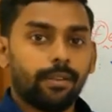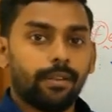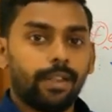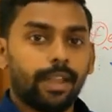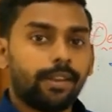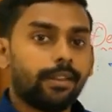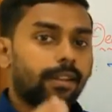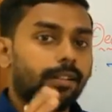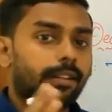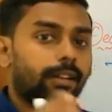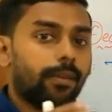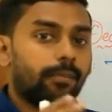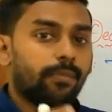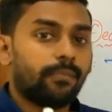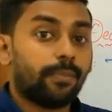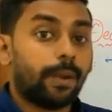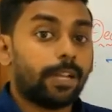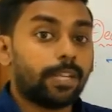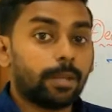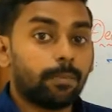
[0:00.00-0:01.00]
and at the time
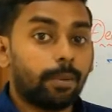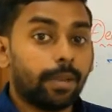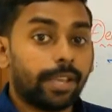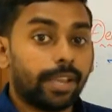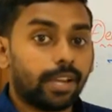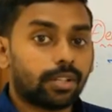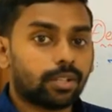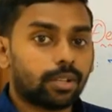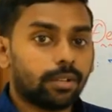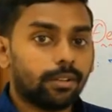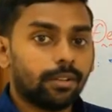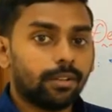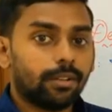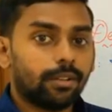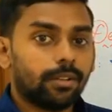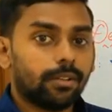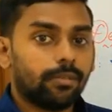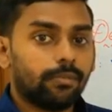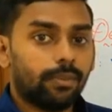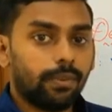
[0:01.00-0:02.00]
of multiplication,
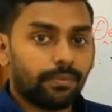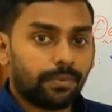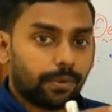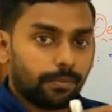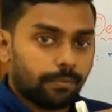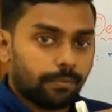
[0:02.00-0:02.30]
we